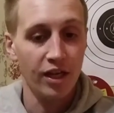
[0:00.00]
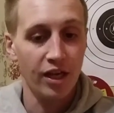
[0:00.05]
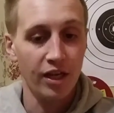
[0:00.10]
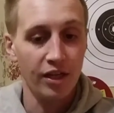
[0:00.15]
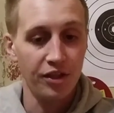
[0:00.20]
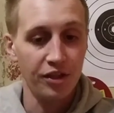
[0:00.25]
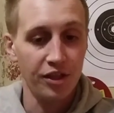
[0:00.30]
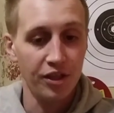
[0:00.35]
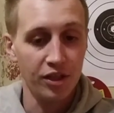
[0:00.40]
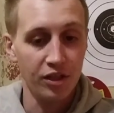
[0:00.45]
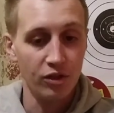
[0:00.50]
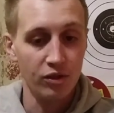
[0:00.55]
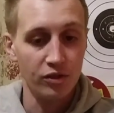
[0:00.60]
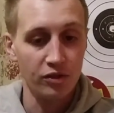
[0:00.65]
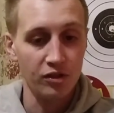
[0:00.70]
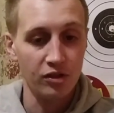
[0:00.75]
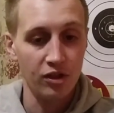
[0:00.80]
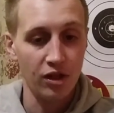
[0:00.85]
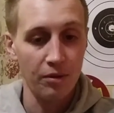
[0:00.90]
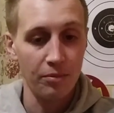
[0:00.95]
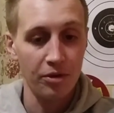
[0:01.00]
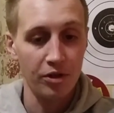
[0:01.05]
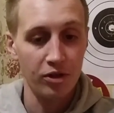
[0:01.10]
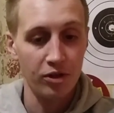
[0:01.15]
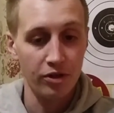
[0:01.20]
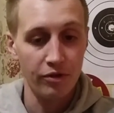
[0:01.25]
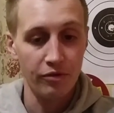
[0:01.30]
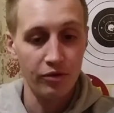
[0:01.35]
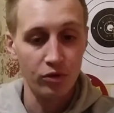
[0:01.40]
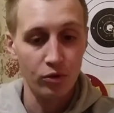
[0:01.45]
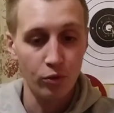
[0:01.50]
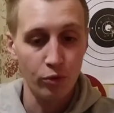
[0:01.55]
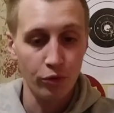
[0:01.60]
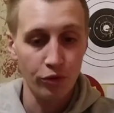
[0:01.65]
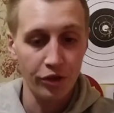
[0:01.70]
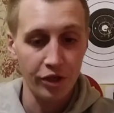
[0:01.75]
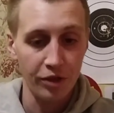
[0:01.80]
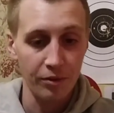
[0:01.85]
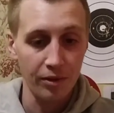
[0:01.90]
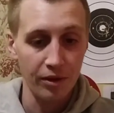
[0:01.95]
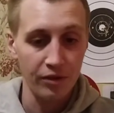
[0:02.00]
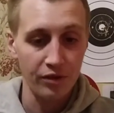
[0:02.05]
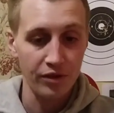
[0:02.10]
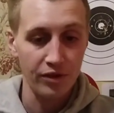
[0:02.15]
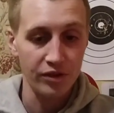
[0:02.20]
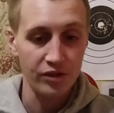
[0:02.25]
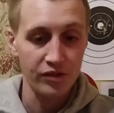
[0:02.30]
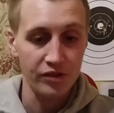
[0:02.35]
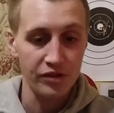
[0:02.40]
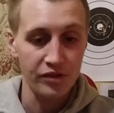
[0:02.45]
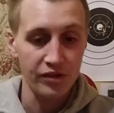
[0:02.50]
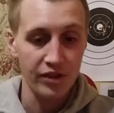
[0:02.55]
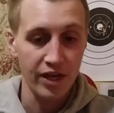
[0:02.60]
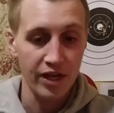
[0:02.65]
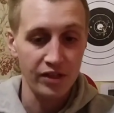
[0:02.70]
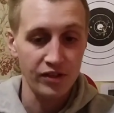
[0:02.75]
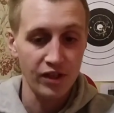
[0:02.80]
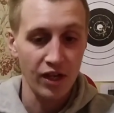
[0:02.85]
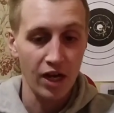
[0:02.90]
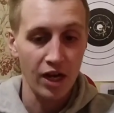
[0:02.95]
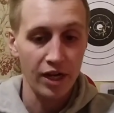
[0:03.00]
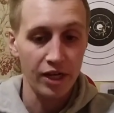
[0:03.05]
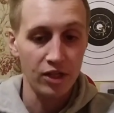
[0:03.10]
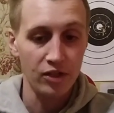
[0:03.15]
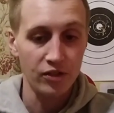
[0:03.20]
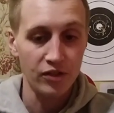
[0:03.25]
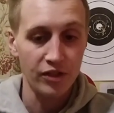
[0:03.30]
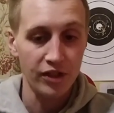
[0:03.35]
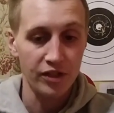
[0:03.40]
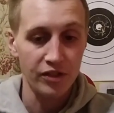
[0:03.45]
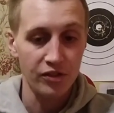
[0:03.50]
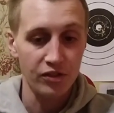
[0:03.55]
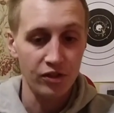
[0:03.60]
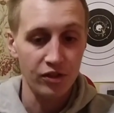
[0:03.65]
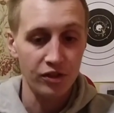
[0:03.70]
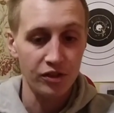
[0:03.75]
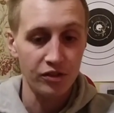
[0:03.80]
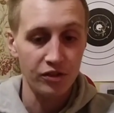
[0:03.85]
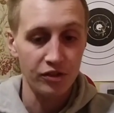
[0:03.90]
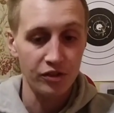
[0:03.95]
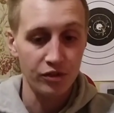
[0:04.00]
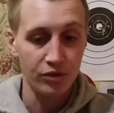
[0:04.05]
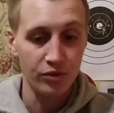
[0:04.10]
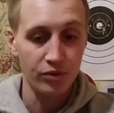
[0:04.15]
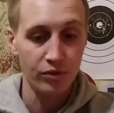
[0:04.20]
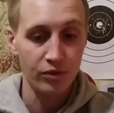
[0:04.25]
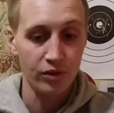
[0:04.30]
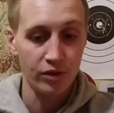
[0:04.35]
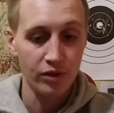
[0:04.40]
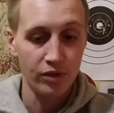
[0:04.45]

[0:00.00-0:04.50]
I think it looks a lot better, and the cool thing about this is it has iron sights on it too.